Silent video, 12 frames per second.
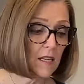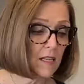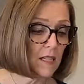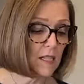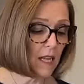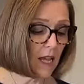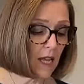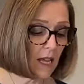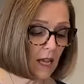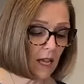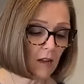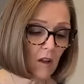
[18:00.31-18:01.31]
today
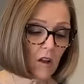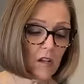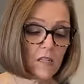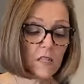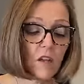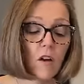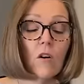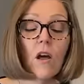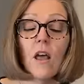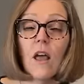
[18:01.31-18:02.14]
at Costco,